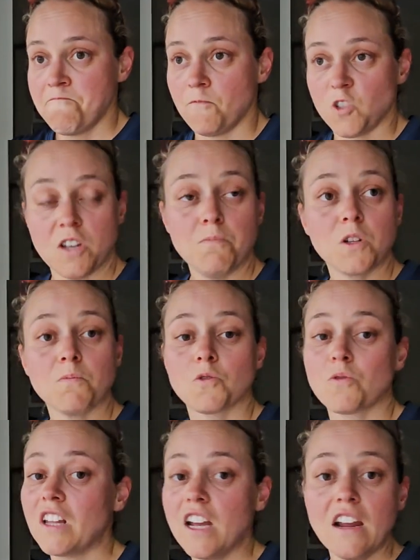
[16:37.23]
symptoms
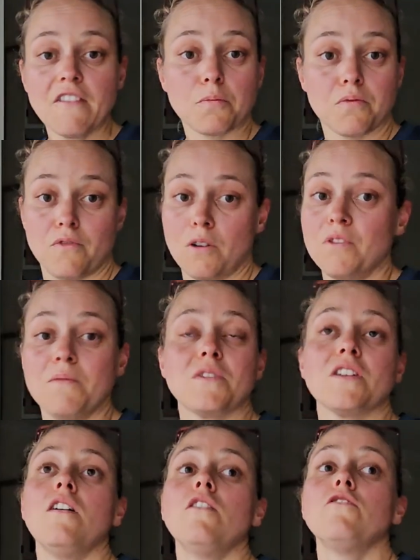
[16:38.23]
relieved, problem
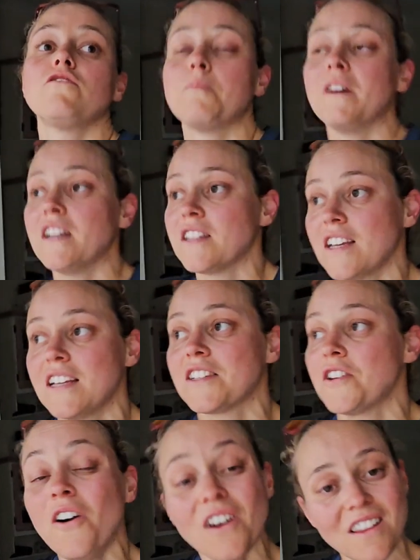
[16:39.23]
solved. But
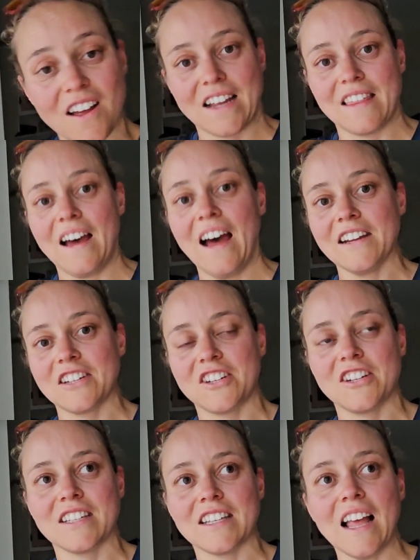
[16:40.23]
it's not like that. It's
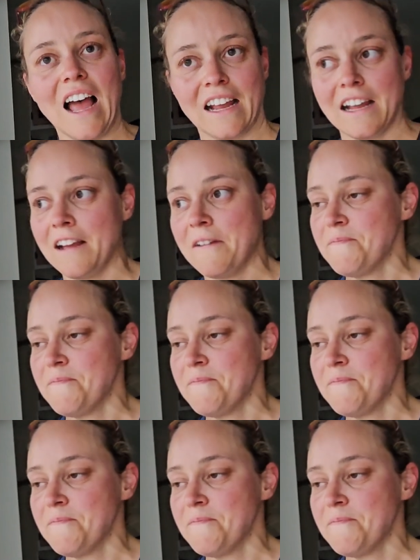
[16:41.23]
just like,